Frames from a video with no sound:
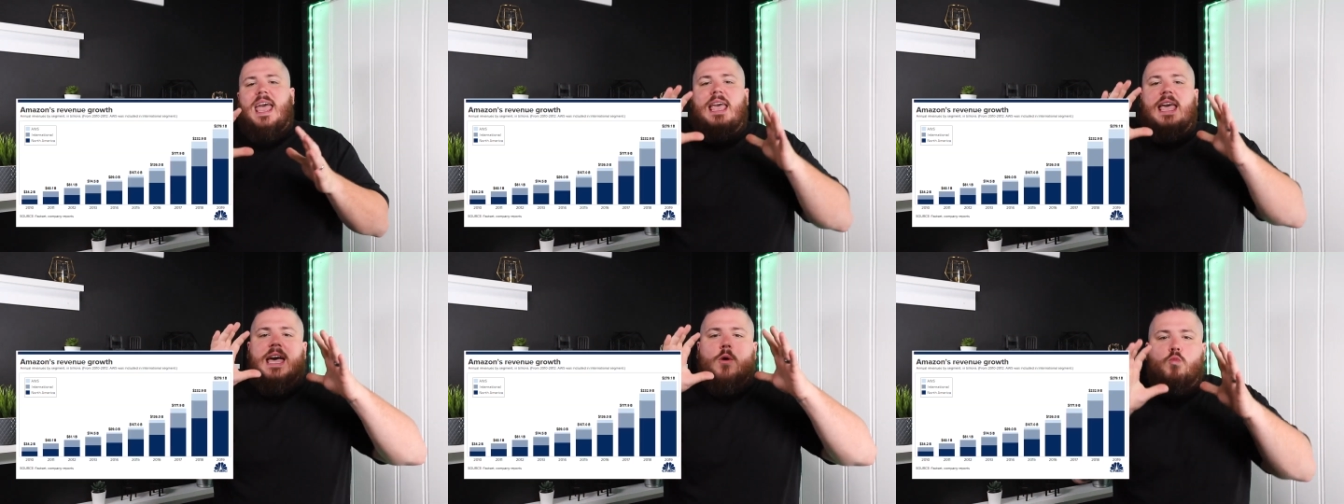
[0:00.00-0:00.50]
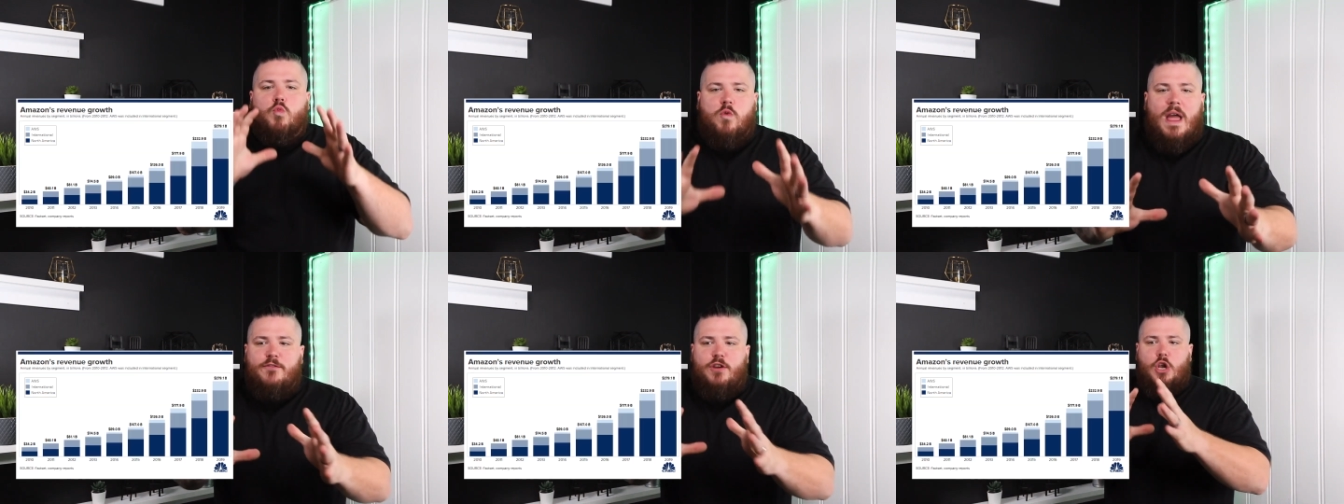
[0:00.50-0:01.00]
a
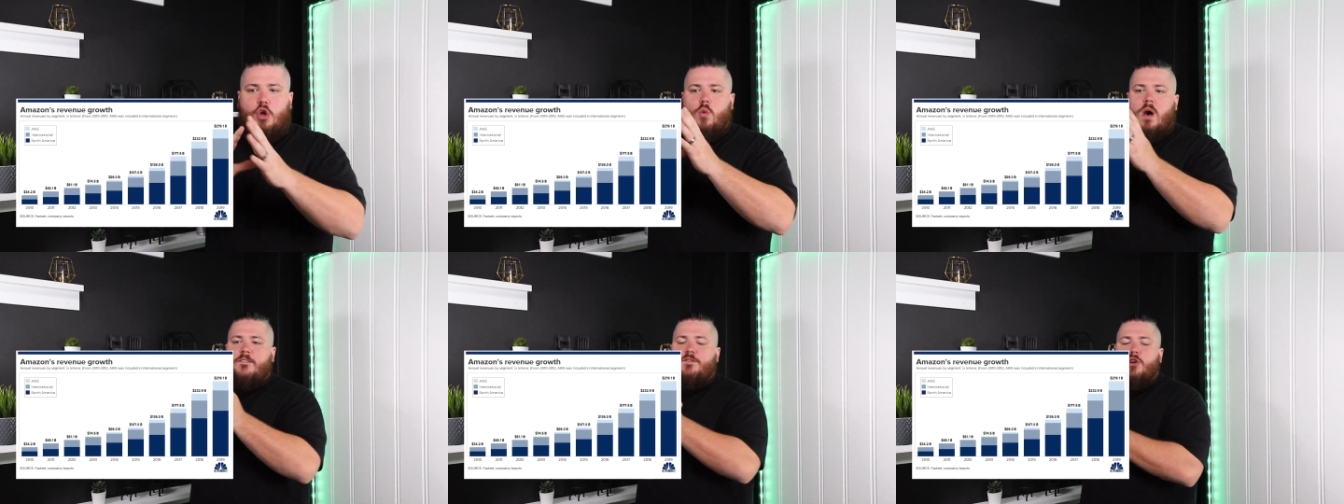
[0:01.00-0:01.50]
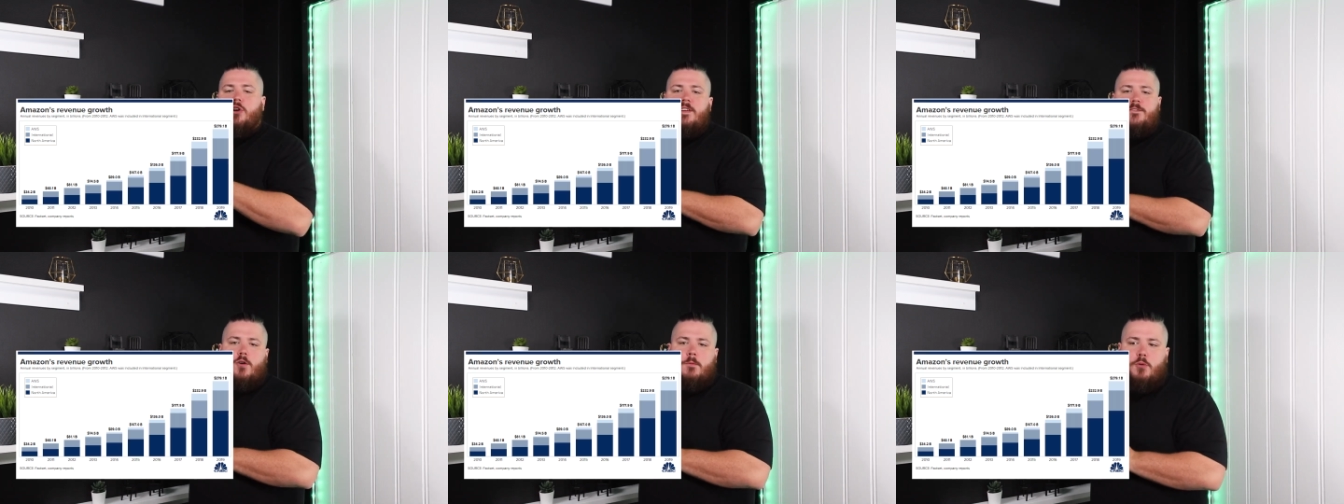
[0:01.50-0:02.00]
revenue of
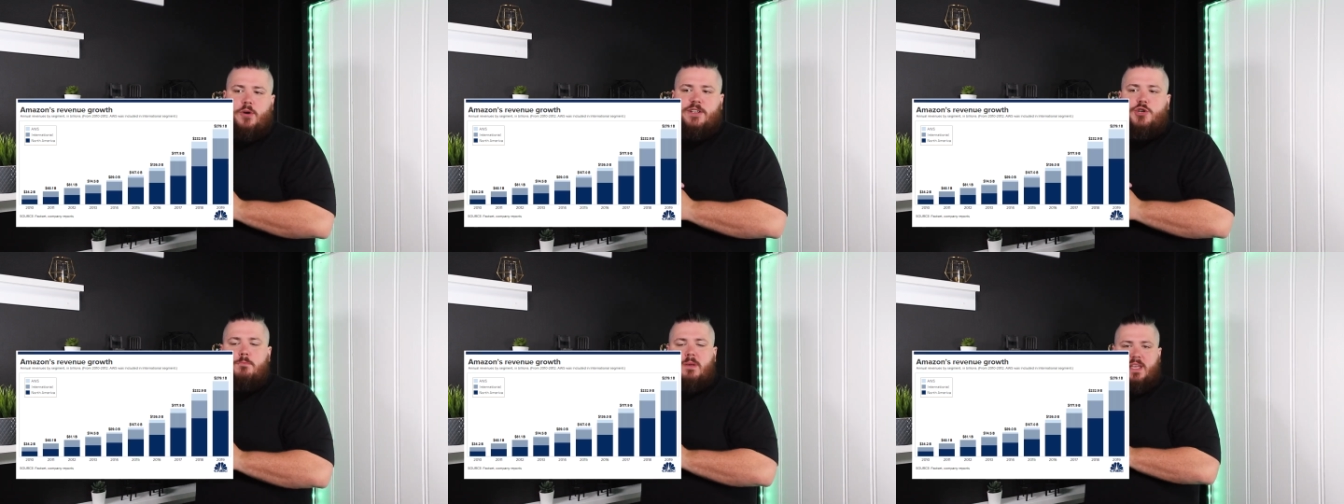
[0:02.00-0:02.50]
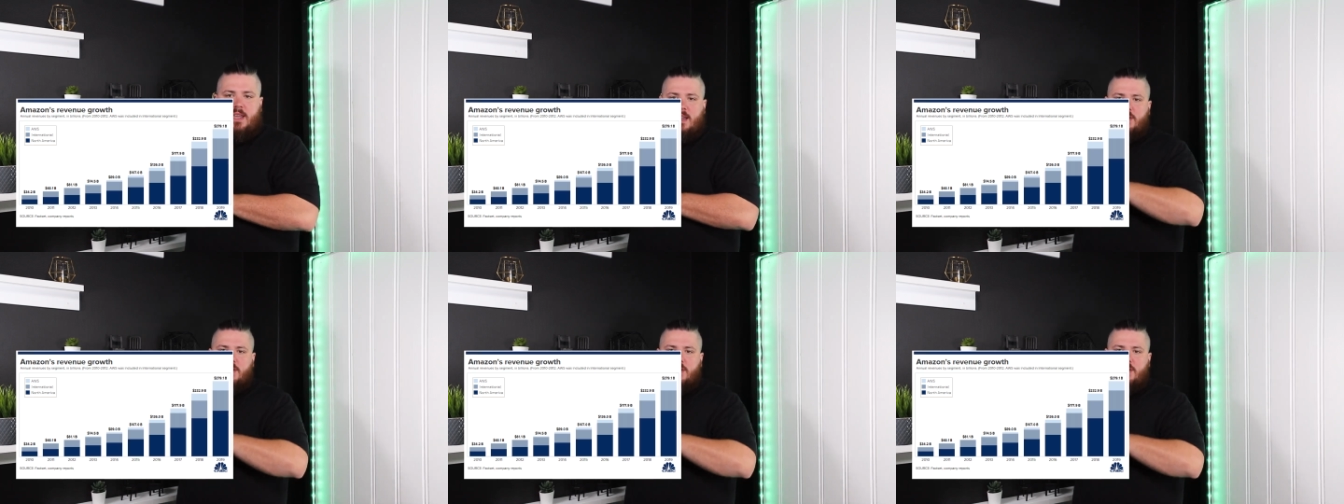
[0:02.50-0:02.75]
34.2 billion